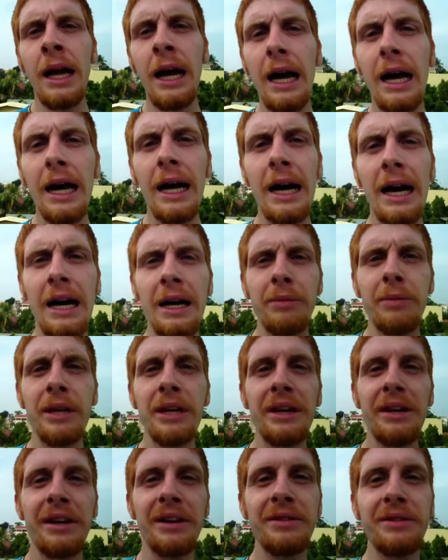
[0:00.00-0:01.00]
Uh, I'm
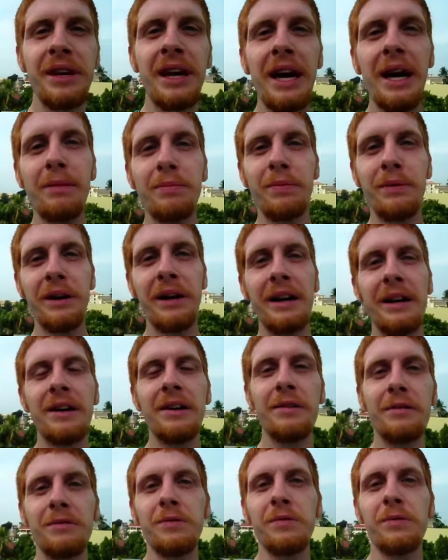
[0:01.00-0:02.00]
here on top
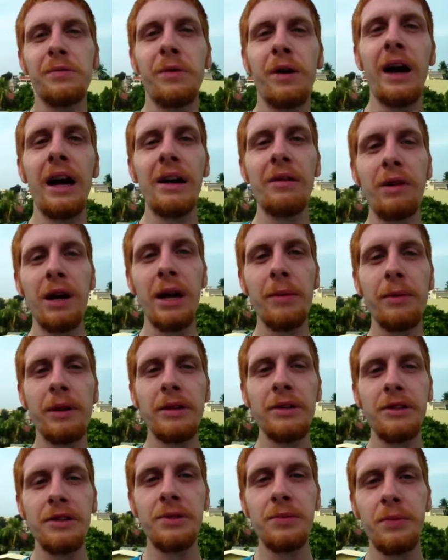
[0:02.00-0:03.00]
of YWAM, and
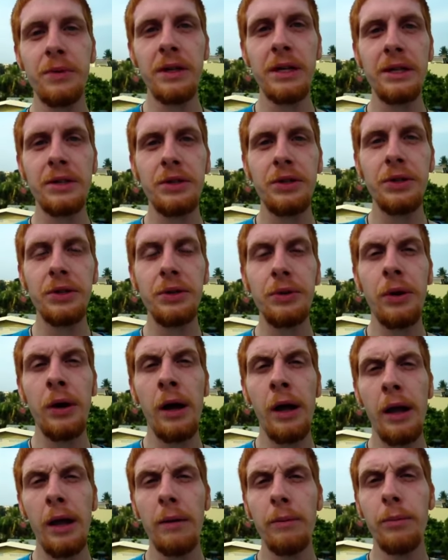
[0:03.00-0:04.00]
I just wanted to
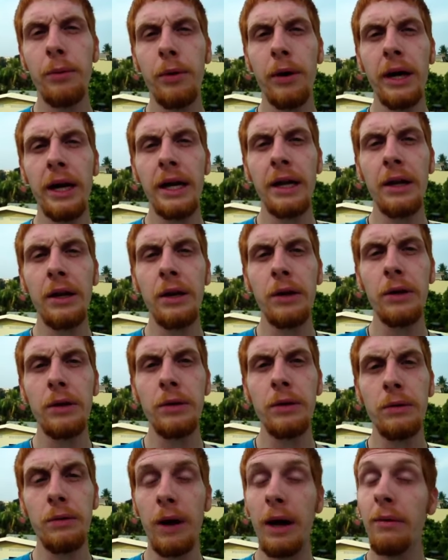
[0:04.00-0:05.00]
bring
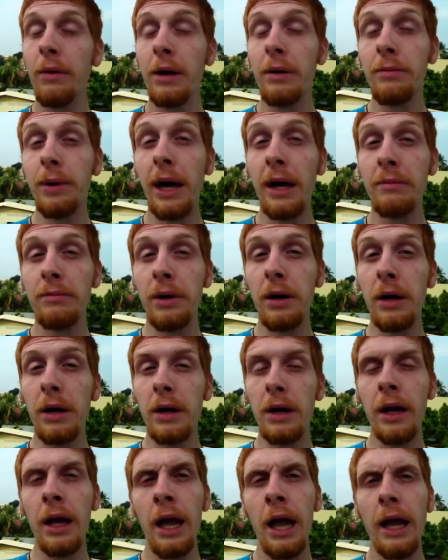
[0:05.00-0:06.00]
you, while we're in
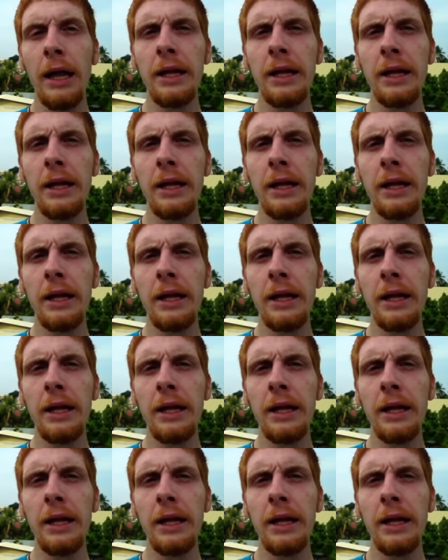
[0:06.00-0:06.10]
Battambang,